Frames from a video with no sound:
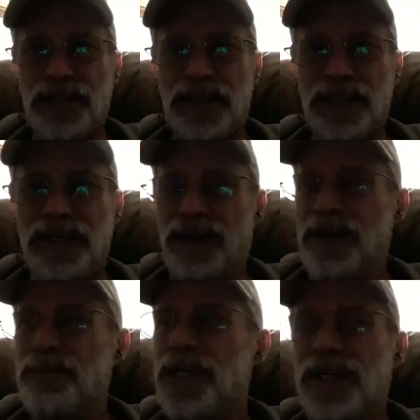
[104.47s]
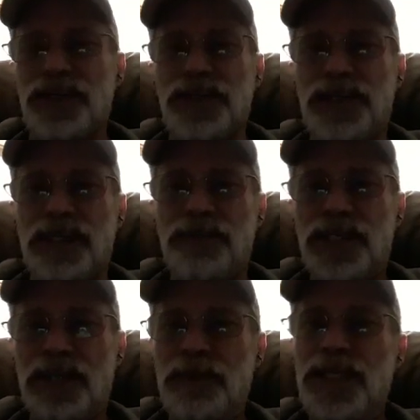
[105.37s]
there. I'm conscious of it.
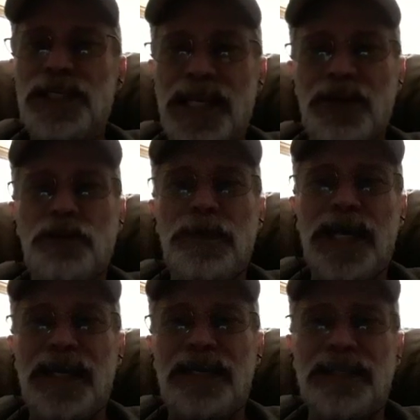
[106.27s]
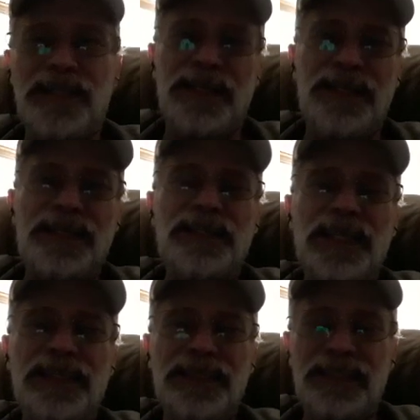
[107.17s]
Some of these I go back and say, you
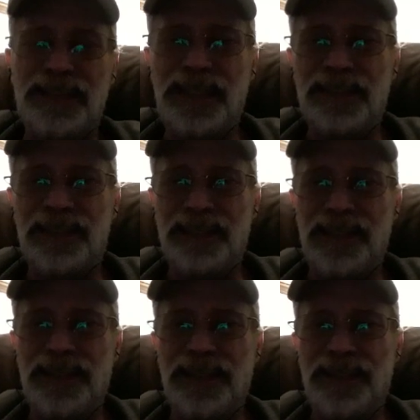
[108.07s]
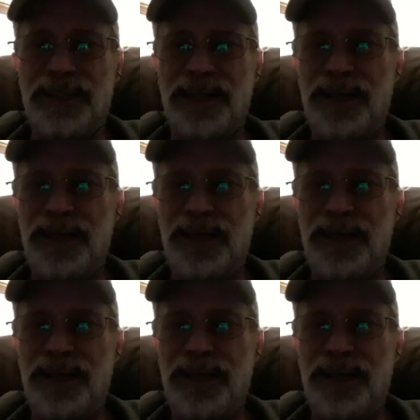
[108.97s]
know, that's not